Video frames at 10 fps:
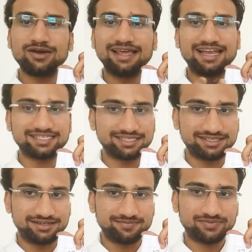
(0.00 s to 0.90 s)

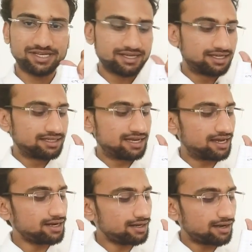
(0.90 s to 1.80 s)
elasticity.
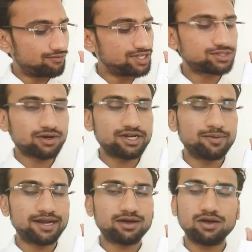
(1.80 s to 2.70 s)
Here we saw
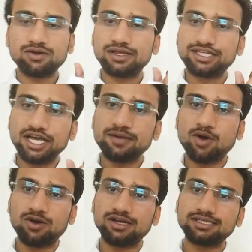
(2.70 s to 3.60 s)
numerical on Young
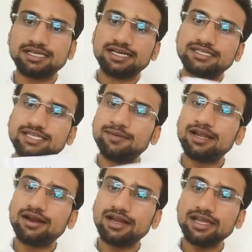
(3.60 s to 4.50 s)
modulus.
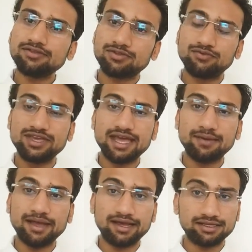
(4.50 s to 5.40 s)
Similarly, we
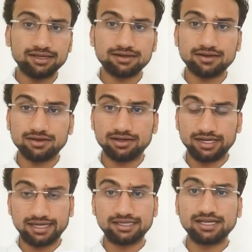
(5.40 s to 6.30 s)
have
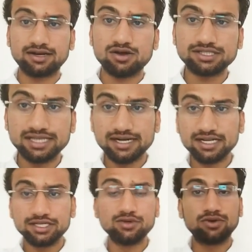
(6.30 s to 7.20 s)
another
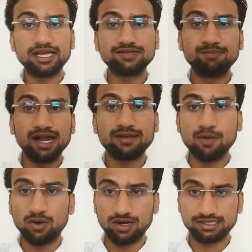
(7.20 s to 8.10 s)
constant known as bulk
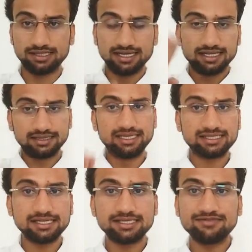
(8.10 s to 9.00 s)
modulus.
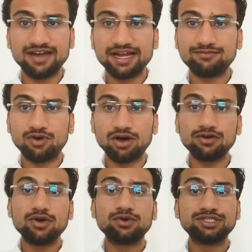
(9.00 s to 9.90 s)
This is defined for
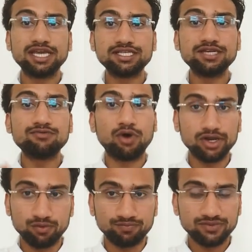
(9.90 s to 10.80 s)
change in
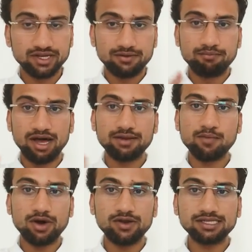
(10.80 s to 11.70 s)
volume. Bulk
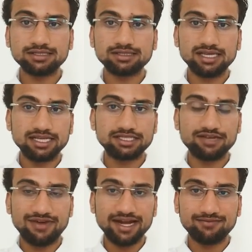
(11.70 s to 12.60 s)
modulus is
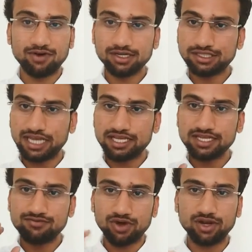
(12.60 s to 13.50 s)
defined for change
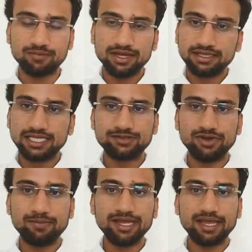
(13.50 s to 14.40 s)
in volume. This
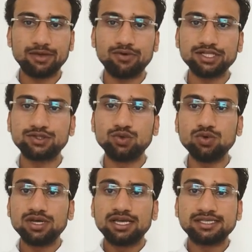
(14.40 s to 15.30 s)
will be equals
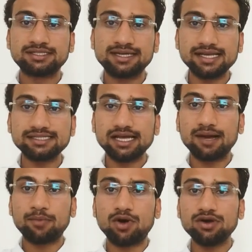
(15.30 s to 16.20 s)
to stress
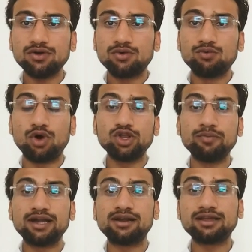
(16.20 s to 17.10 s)
upon
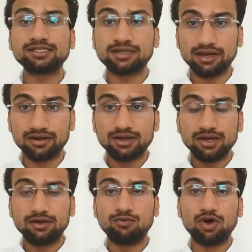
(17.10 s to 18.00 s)
volumetric strain.
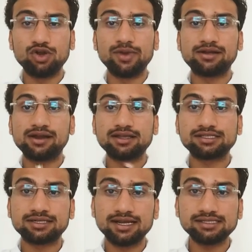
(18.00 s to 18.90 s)
Volumetric
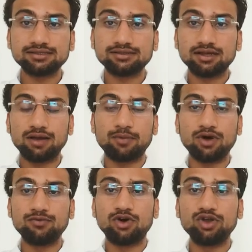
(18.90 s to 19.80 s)
stress
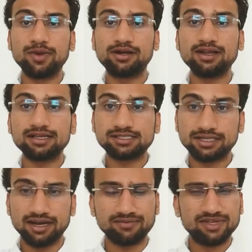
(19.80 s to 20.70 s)
upon volumetric
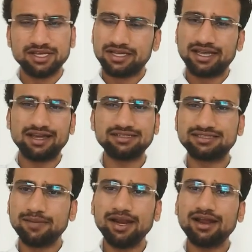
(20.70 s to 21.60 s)
strain. Here
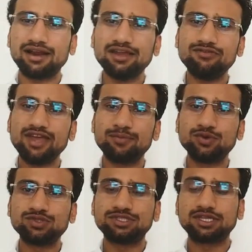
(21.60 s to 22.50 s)
similarly we have
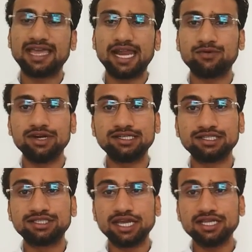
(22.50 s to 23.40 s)
to calculate the
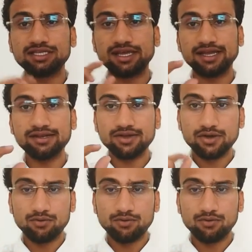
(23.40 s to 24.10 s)
change in